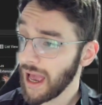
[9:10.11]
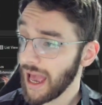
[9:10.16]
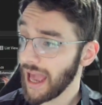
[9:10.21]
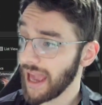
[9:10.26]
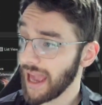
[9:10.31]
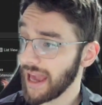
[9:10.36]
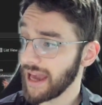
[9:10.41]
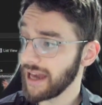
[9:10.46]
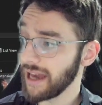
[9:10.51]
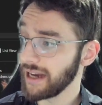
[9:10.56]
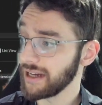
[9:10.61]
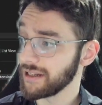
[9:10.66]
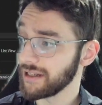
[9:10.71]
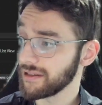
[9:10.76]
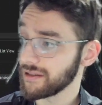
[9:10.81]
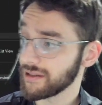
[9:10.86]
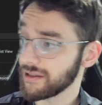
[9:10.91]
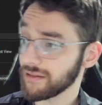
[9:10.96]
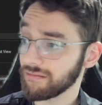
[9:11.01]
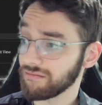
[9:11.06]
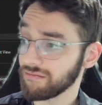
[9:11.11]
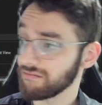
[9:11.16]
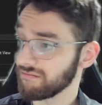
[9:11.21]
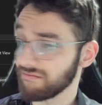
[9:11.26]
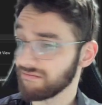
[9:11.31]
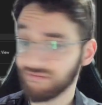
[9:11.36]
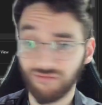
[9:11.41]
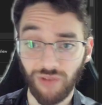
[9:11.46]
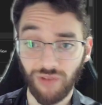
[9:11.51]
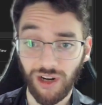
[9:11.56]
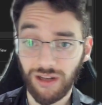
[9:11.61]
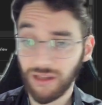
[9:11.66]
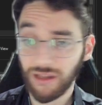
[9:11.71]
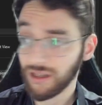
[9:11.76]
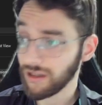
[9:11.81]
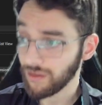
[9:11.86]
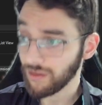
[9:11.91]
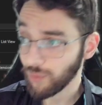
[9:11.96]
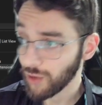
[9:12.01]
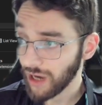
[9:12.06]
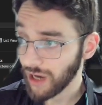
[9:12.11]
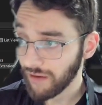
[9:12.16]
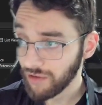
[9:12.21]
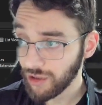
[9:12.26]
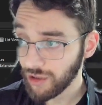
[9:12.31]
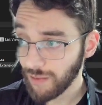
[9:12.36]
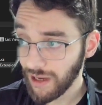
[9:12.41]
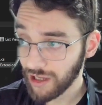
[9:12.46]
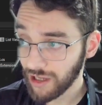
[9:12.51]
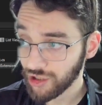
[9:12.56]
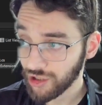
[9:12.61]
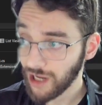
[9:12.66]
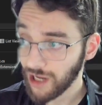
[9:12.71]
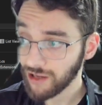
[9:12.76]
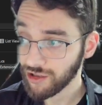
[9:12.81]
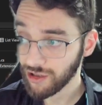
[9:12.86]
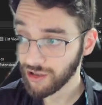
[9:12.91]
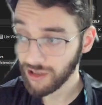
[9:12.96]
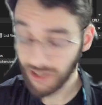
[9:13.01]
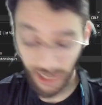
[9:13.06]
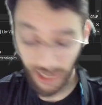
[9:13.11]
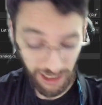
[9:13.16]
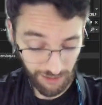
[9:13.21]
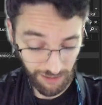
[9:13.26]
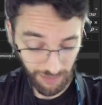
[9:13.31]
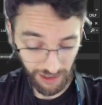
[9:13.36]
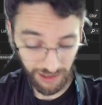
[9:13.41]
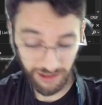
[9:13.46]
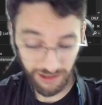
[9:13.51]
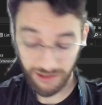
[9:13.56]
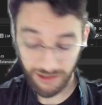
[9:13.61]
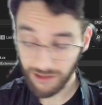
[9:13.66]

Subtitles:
And really, whenever you make a change to the database,